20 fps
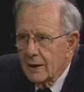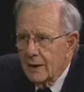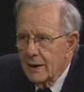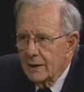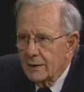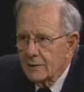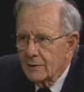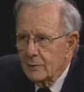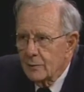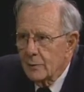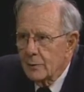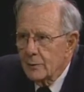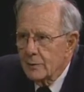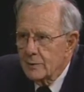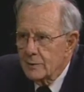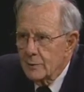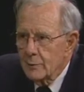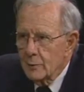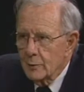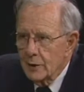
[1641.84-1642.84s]
and
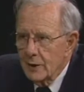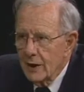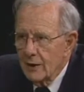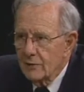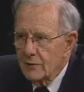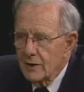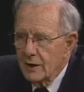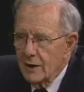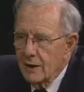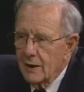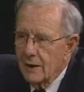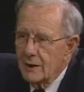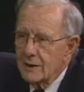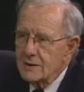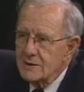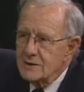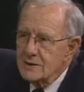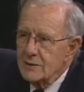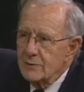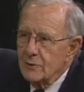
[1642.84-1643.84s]
we have the
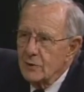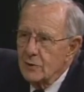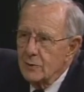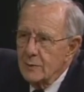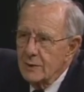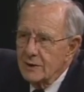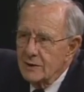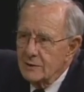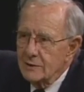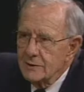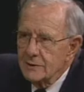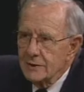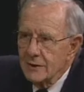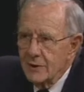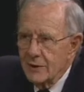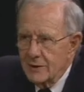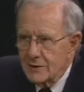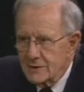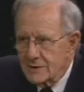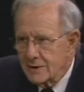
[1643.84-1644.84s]
highest of all medical
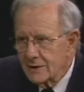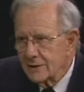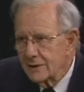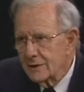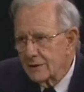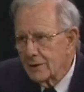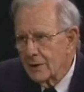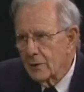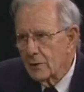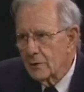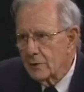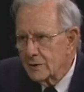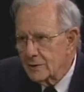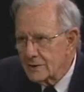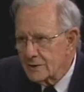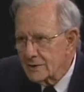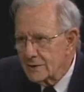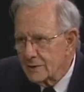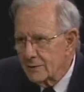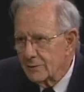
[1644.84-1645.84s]
costs and the
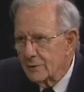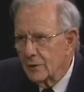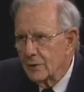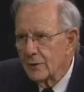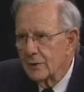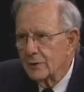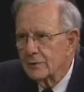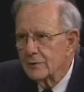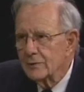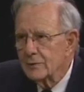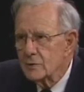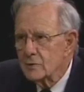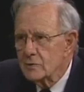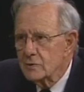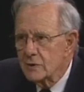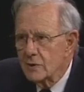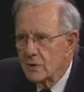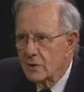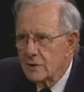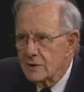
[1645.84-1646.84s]
lowest of all
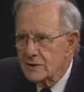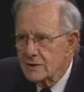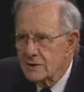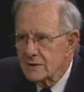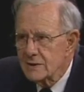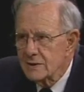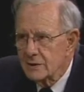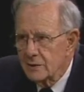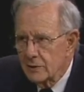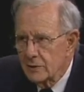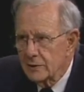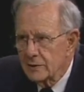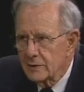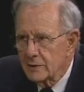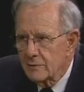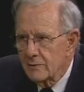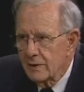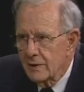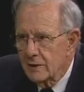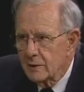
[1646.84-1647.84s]
food costs in all
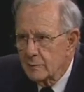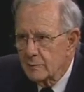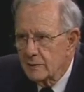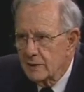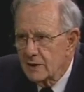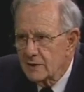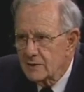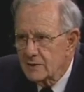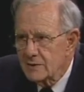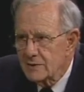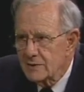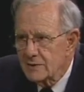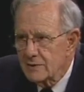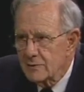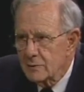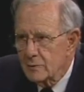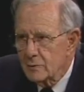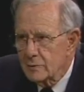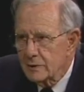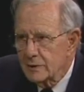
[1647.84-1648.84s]
the developed nations
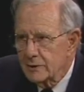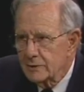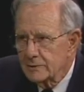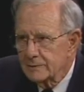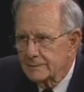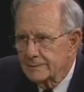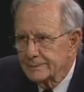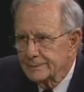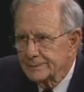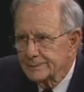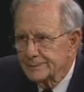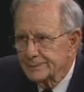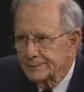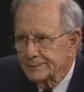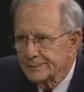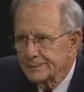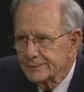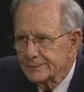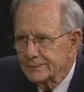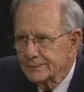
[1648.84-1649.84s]
of the world. And
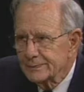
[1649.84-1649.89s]
yet we